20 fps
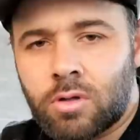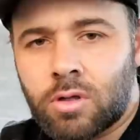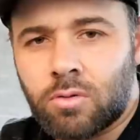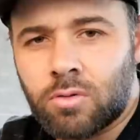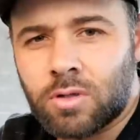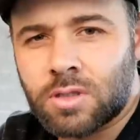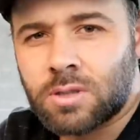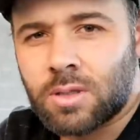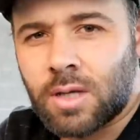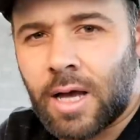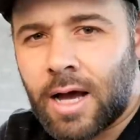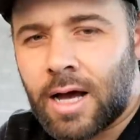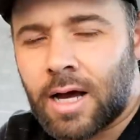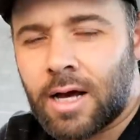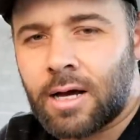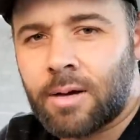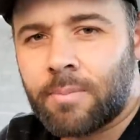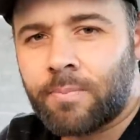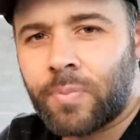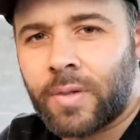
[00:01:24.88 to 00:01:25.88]
There is
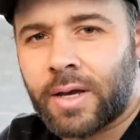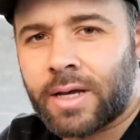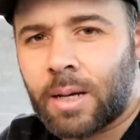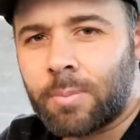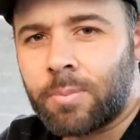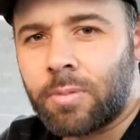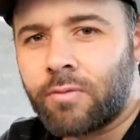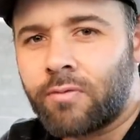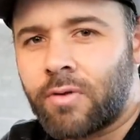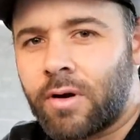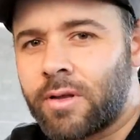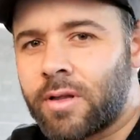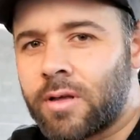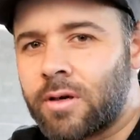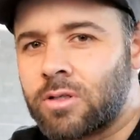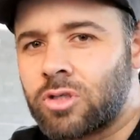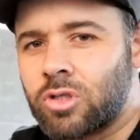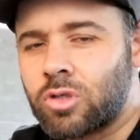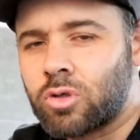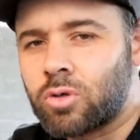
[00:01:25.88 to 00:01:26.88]
a couple of
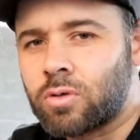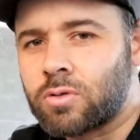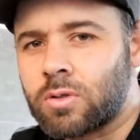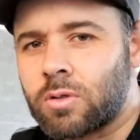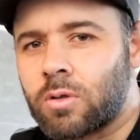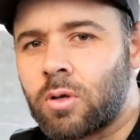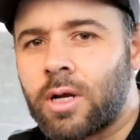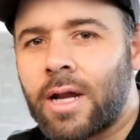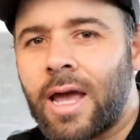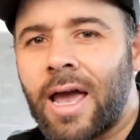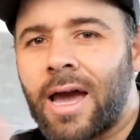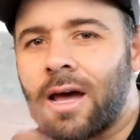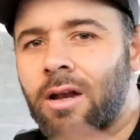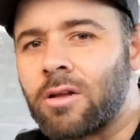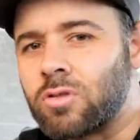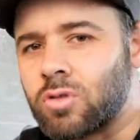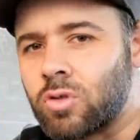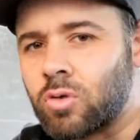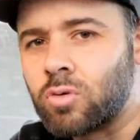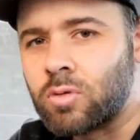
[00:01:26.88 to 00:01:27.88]
other tutorials online how
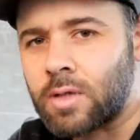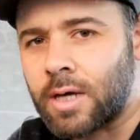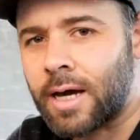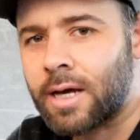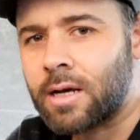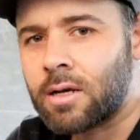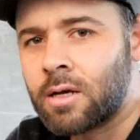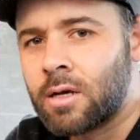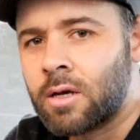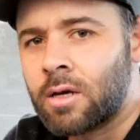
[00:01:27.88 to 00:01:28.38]
to do that,